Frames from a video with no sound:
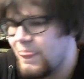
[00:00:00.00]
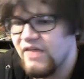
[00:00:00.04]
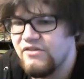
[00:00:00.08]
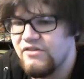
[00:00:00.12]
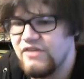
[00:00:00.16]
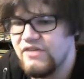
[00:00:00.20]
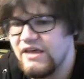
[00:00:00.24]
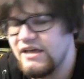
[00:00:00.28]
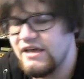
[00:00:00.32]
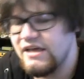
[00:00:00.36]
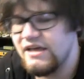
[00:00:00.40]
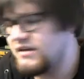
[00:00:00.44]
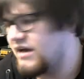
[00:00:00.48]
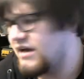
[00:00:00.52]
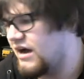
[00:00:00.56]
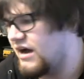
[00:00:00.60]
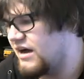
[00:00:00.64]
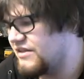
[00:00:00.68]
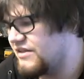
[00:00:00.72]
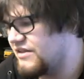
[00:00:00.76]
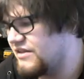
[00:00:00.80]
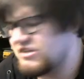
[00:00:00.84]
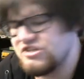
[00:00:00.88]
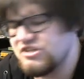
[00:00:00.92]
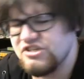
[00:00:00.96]
Then
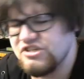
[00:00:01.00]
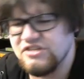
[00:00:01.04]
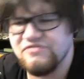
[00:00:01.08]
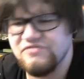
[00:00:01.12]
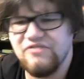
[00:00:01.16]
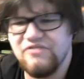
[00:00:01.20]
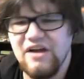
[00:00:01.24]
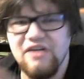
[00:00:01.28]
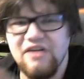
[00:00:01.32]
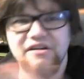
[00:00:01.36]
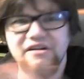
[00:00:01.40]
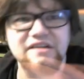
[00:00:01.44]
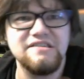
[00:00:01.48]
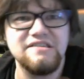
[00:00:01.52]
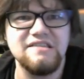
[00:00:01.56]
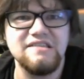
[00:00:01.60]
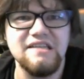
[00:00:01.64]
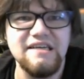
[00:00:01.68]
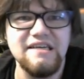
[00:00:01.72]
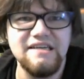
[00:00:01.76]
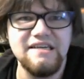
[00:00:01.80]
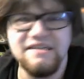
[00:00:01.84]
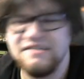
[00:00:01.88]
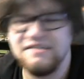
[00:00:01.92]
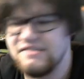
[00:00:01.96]
this is just various
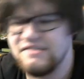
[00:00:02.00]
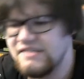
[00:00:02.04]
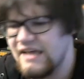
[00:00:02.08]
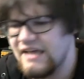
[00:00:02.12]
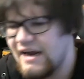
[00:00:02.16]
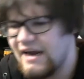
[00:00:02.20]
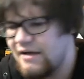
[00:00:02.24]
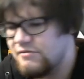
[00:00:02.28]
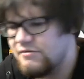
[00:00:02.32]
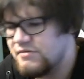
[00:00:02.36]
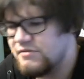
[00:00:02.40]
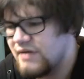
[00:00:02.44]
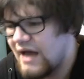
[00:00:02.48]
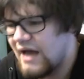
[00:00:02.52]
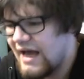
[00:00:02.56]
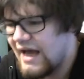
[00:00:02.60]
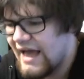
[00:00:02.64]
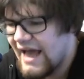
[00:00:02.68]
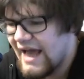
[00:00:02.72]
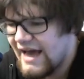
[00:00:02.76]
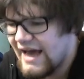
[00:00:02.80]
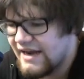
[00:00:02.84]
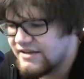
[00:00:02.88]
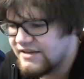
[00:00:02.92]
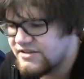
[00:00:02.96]
links that I
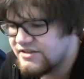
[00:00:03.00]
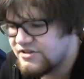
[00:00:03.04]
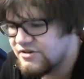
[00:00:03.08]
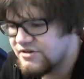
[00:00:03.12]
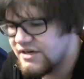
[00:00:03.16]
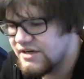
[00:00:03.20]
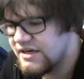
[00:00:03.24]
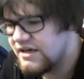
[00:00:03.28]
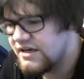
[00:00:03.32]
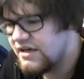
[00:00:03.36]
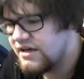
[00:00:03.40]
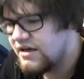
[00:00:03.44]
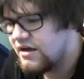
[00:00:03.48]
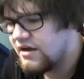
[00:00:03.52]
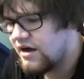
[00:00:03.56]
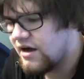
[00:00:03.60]
added to it.